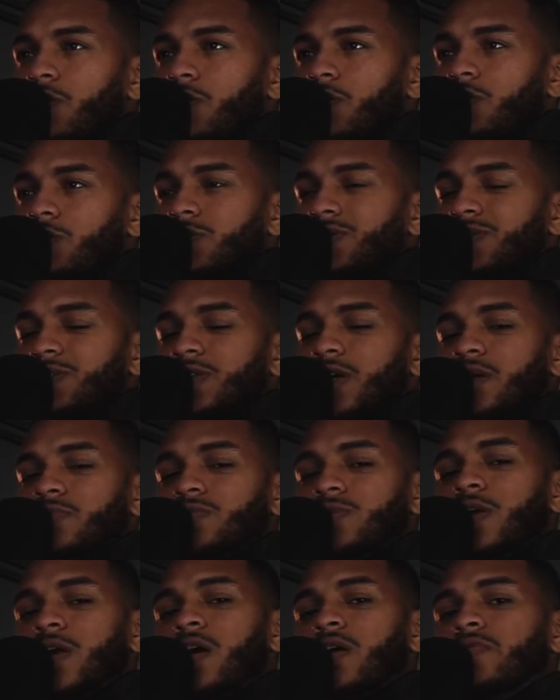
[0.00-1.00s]
steps
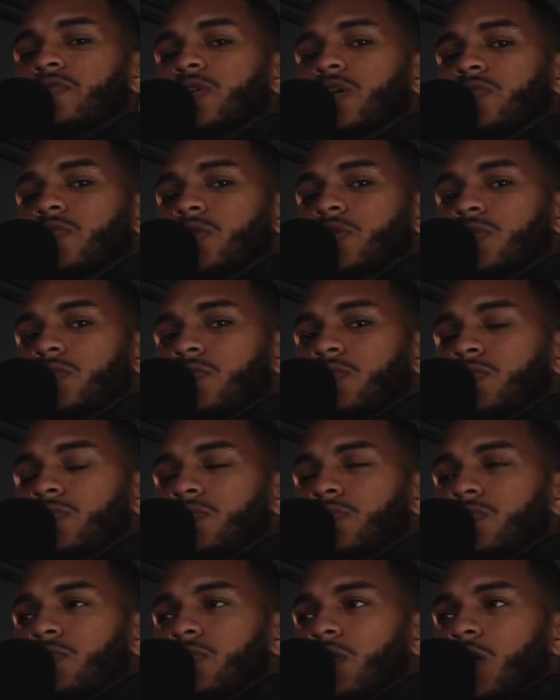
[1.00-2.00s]
that I've given,
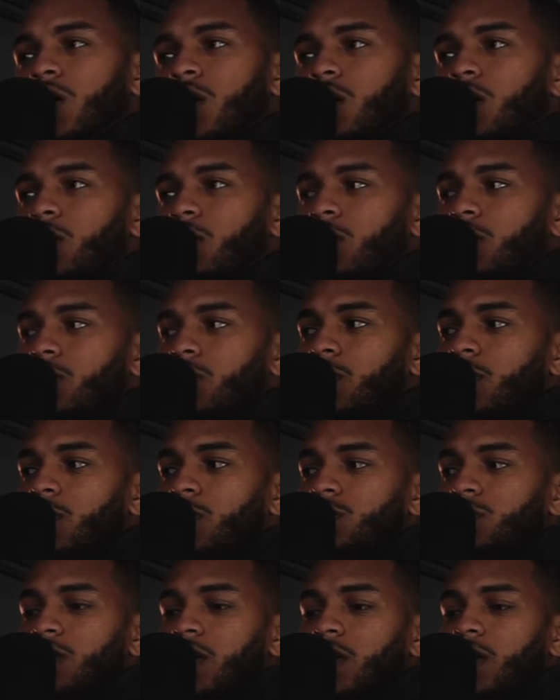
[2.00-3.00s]

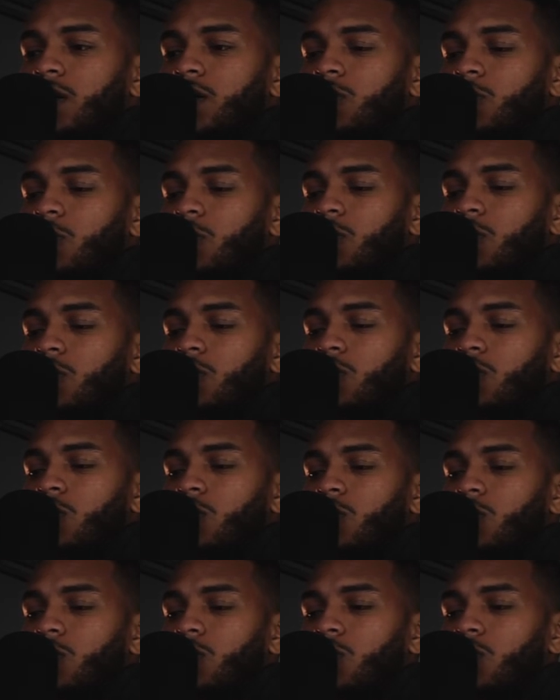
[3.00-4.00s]
there's a
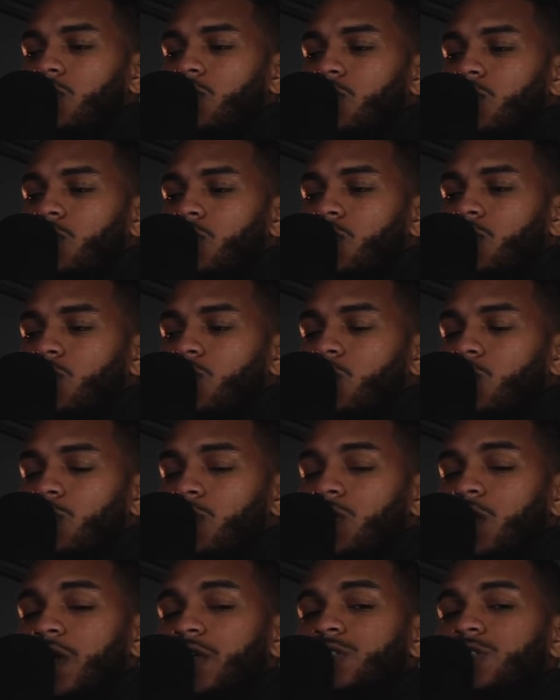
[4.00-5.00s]

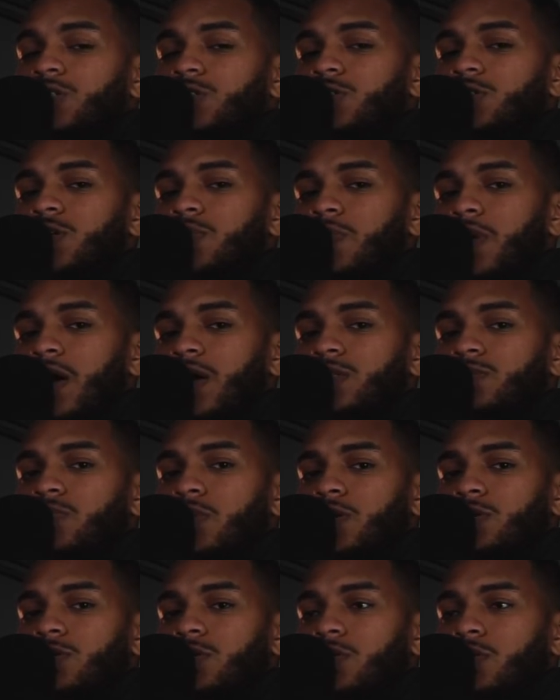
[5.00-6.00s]
relationship
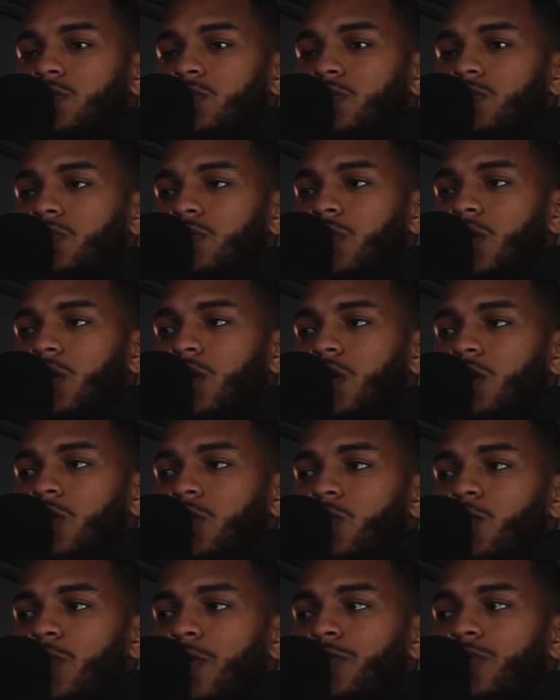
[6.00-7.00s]
aspect to them.
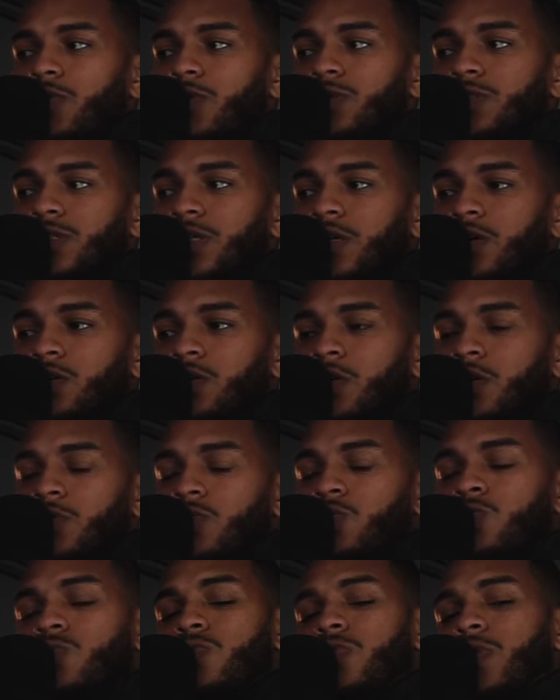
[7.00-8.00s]
Whether it's healing
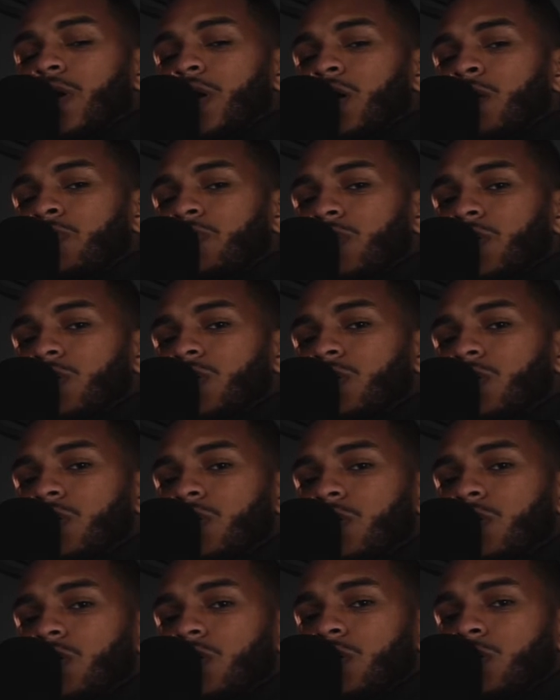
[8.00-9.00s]
through therapy,
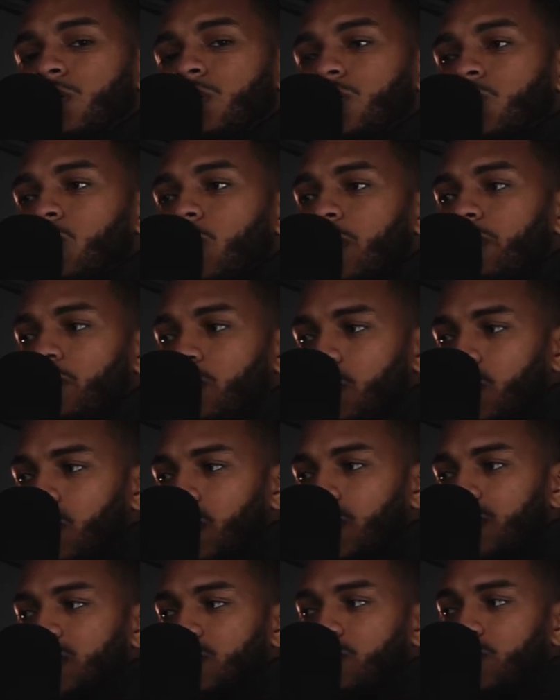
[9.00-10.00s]
you have a
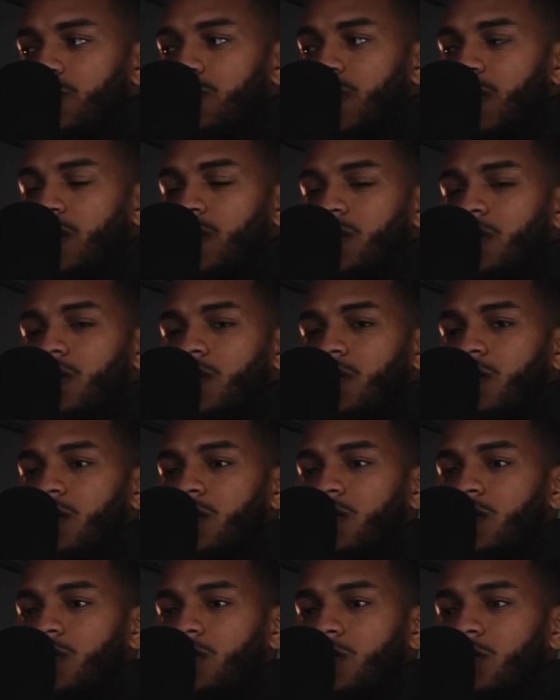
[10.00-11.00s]
connection with a
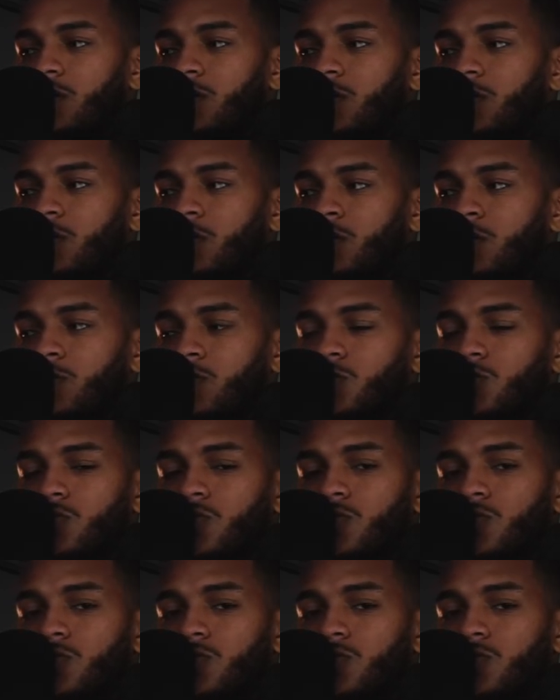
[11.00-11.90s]
clinical